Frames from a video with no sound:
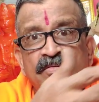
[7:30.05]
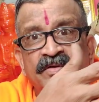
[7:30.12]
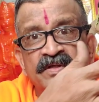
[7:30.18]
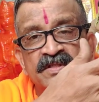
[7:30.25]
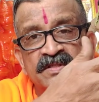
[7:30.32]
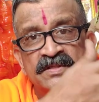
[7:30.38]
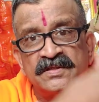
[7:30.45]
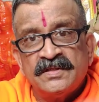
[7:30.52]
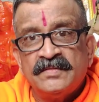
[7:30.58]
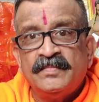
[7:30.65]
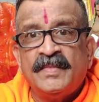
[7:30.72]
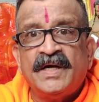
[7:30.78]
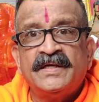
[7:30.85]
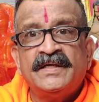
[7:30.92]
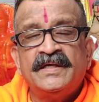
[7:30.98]
this
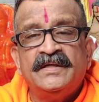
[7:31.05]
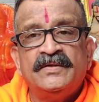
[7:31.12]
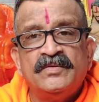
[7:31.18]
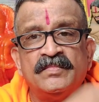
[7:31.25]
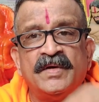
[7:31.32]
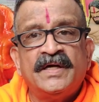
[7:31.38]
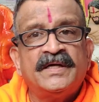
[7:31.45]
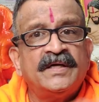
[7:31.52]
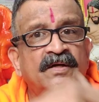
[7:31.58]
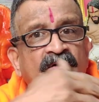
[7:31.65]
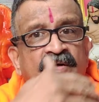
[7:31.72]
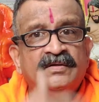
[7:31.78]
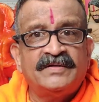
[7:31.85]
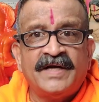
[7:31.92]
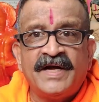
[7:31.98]
monkey, new monkey,
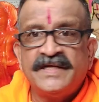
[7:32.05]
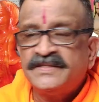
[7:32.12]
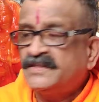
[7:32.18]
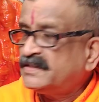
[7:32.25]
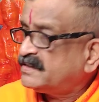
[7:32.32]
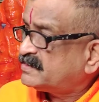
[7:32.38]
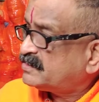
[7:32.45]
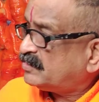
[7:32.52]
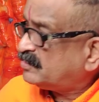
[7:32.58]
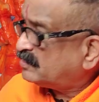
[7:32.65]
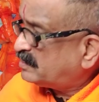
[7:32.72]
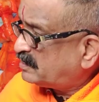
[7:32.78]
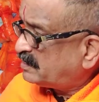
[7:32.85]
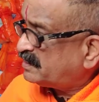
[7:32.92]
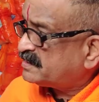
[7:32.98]
got thrashed.
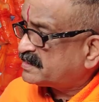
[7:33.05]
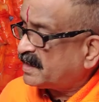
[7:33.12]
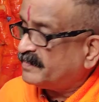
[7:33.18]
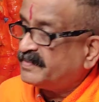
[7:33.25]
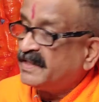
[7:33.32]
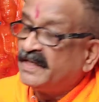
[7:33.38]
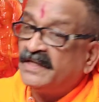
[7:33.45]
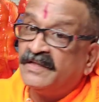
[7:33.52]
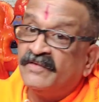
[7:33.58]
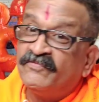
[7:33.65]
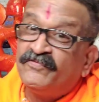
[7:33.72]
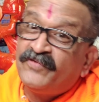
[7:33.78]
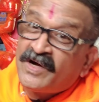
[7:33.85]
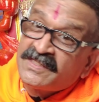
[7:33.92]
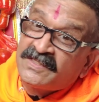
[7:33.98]
So he's kept there. And the
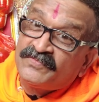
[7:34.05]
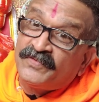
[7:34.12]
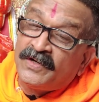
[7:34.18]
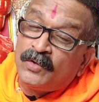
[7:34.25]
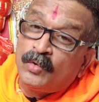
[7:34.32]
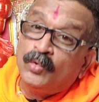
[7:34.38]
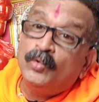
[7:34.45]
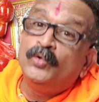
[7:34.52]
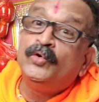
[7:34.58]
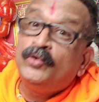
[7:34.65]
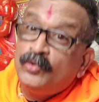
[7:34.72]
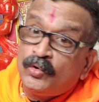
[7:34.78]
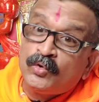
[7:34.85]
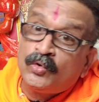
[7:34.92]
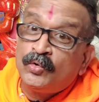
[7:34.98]
first fellow who
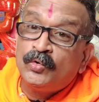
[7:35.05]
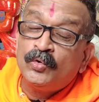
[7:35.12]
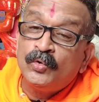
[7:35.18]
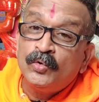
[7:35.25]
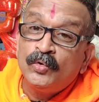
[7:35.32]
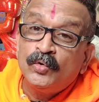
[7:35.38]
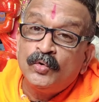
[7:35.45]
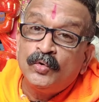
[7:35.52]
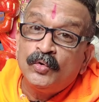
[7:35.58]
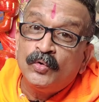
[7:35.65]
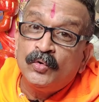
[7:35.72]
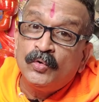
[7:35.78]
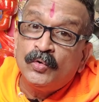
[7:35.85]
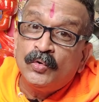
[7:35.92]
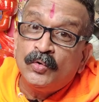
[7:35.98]
knew
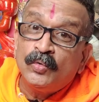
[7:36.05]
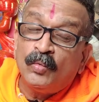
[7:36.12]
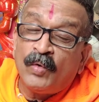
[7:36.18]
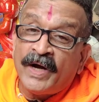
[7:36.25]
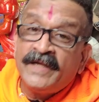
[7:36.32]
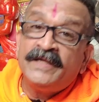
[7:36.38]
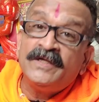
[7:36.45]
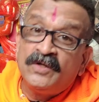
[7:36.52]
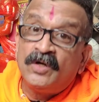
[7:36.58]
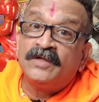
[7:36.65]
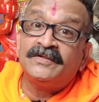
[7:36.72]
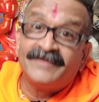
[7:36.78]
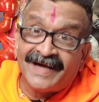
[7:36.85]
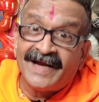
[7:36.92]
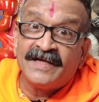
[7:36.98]
why he
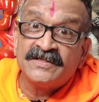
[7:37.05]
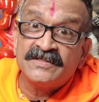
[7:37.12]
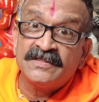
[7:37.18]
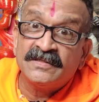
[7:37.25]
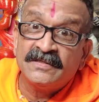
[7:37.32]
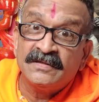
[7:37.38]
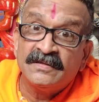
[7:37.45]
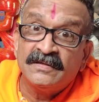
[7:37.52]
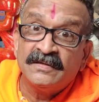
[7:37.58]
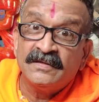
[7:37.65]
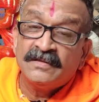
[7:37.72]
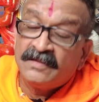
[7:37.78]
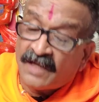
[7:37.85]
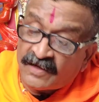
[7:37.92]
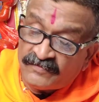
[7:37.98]
got thrashed,
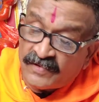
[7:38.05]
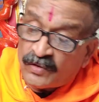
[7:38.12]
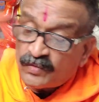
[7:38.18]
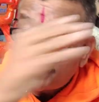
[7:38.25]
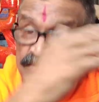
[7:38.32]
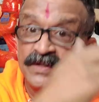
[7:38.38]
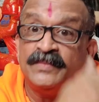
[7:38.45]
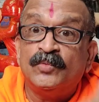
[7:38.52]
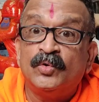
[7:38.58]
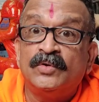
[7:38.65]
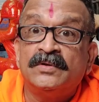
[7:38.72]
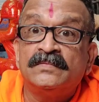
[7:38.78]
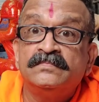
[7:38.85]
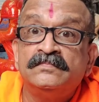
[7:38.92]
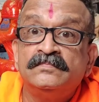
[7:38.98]
that fellow was
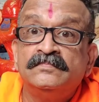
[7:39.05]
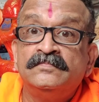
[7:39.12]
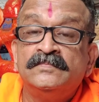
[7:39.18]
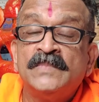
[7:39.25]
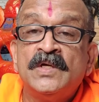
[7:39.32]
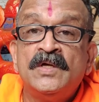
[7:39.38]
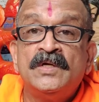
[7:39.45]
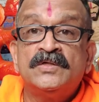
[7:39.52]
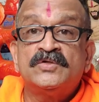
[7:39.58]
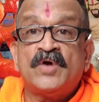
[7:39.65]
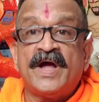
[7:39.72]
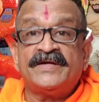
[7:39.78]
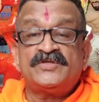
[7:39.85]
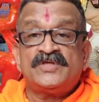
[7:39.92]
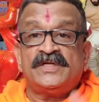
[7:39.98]
removed.
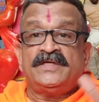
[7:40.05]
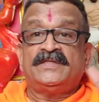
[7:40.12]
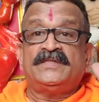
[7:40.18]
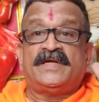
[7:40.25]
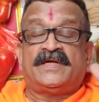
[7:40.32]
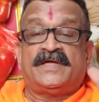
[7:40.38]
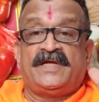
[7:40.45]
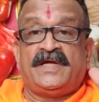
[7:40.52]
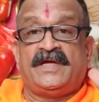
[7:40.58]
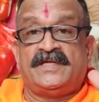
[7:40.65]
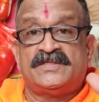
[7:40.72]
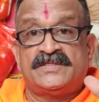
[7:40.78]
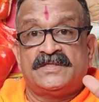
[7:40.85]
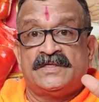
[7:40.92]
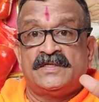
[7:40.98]
So actually in the
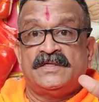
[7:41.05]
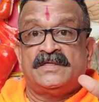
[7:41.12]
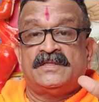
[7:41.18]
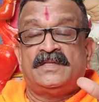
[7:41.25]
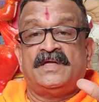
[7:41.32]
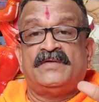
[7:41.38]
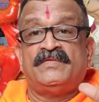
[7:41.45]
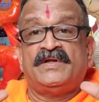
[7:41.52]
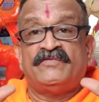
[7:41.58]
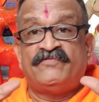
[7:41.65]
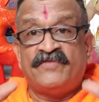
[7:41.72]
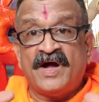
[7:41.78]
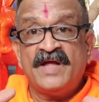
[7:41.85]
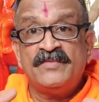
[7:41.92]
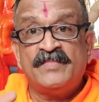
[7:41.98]
cage, there were
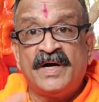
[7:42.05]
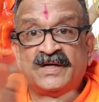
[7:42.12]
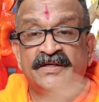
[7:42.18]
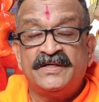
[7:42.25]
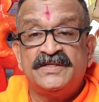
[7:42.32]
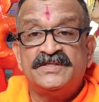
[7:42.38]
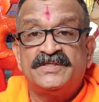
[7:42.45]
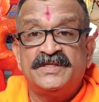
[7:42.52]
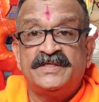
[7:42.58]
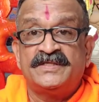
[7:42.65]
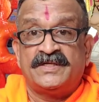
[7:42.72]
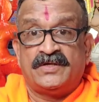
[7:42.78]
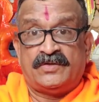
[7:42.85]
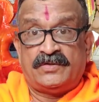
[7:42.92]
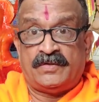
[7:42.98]
five monkeys
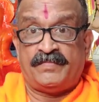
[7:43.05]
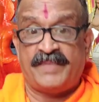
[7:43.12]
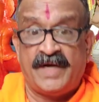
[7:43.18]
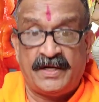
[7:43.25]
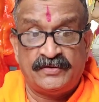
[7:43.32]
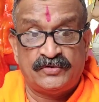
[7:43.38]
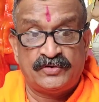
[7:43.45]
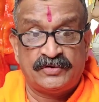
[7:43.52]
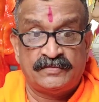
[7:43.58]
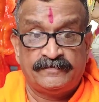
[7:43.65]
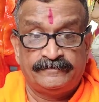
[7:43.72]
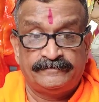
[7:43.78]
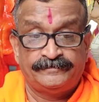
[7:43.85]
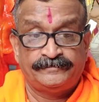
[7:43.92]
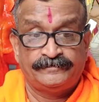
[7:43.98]
seated on the bench,